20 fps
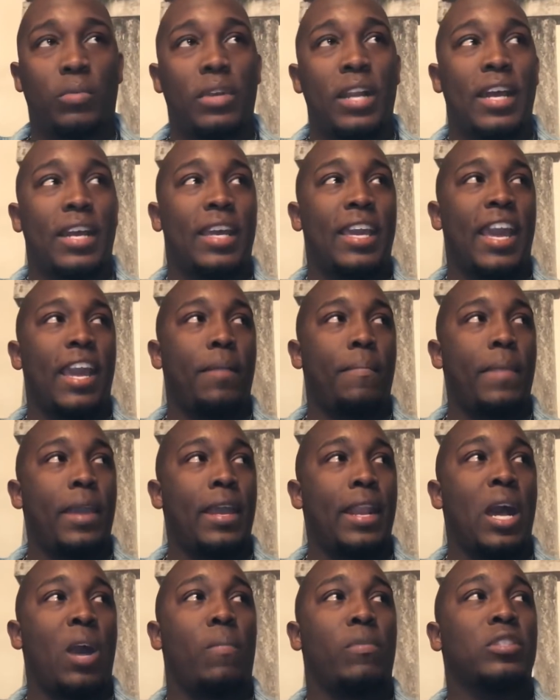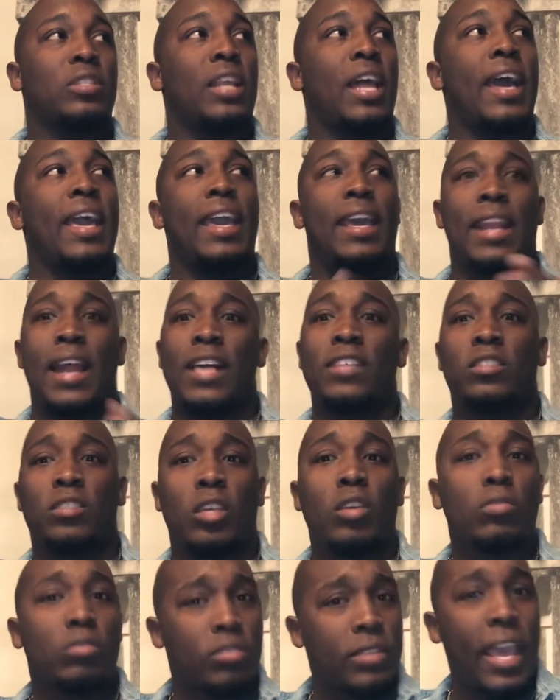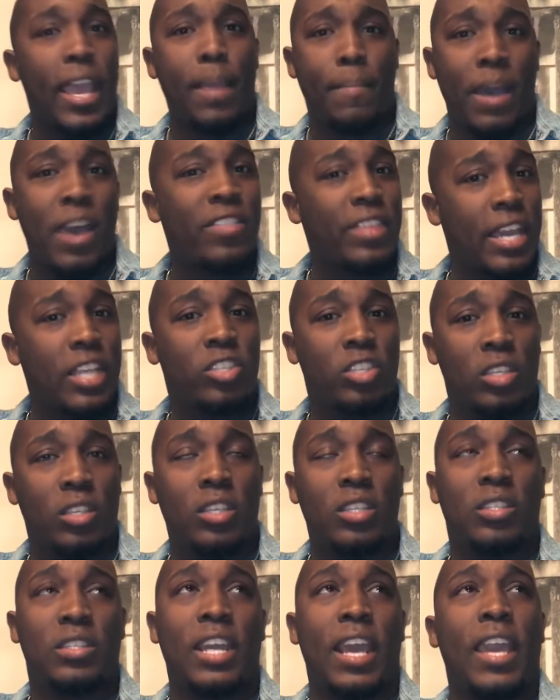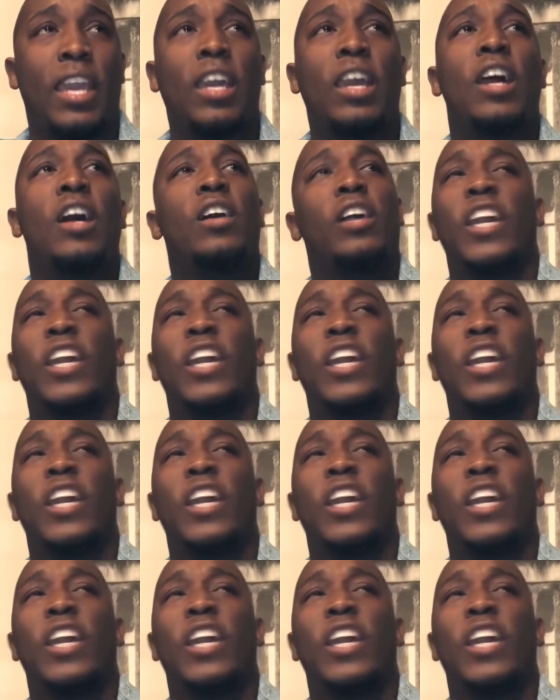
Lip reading: when I came in, I was like, and I still stand by that to this day.